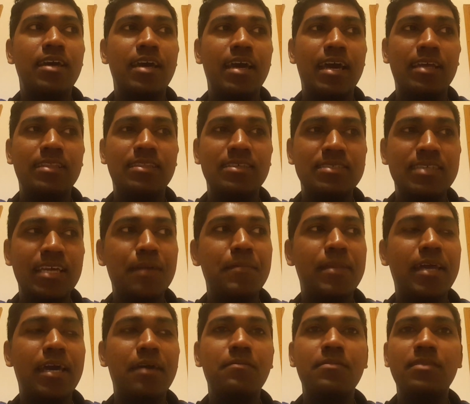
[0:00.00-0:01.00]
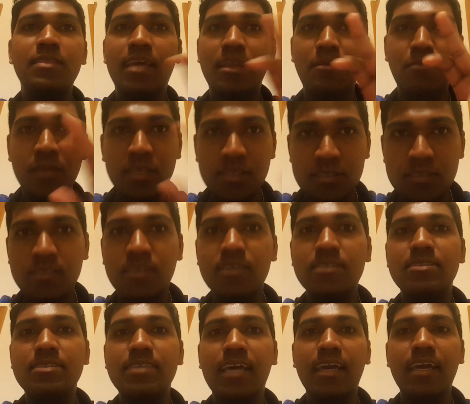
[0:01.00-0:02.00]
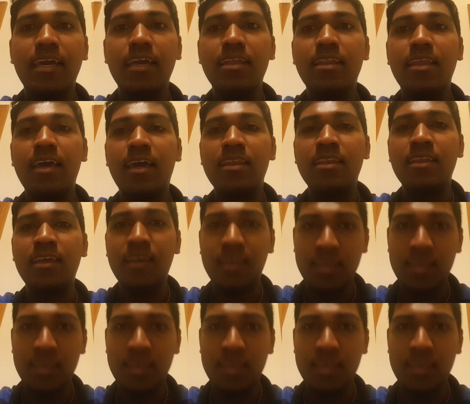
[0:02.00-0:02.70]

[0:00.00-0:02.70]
at the same time, that means saccade, and it